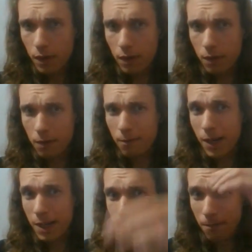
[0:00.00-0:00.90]
A
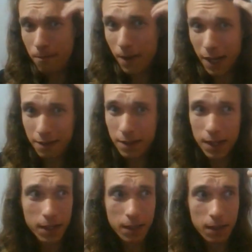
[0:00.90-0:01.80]
very
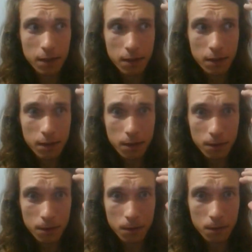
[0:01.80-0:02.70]
fascinating
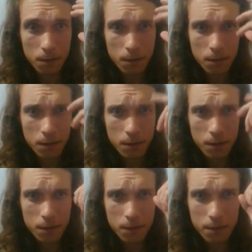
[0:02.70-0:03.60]
sort of
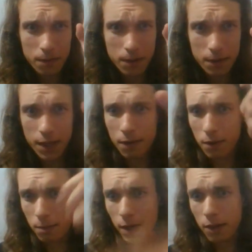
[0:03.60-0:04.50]

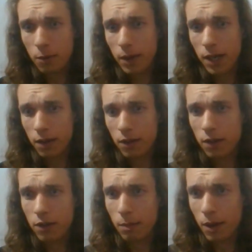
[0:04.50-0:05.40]
discovery. By the way, these
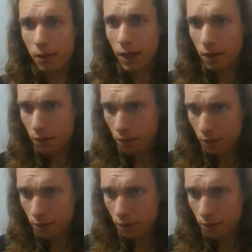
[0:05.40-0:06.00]
XML files,